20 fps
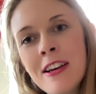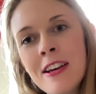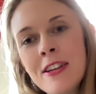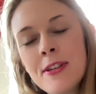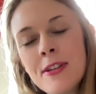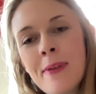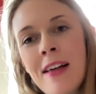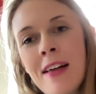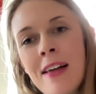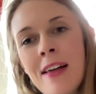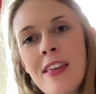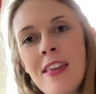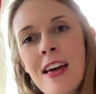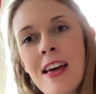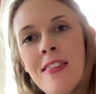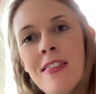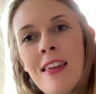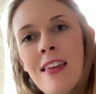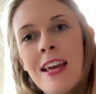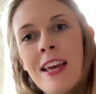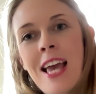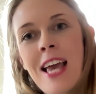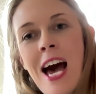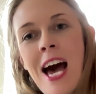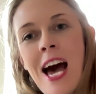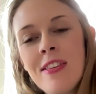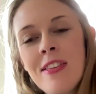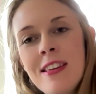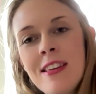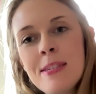So rather than like
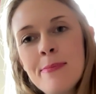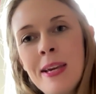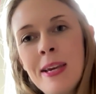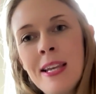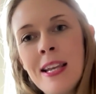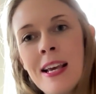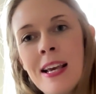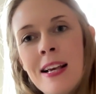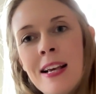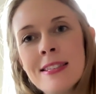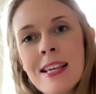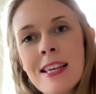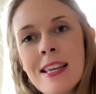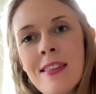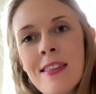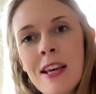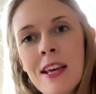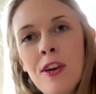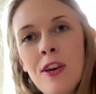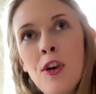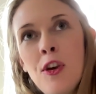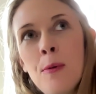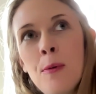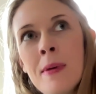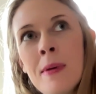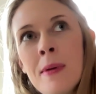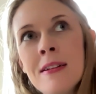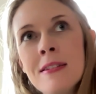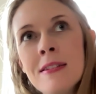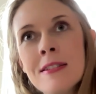having these meetings and like
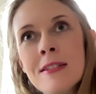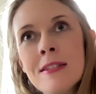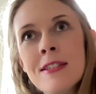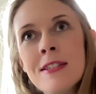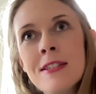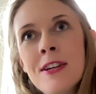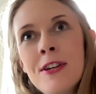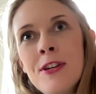humans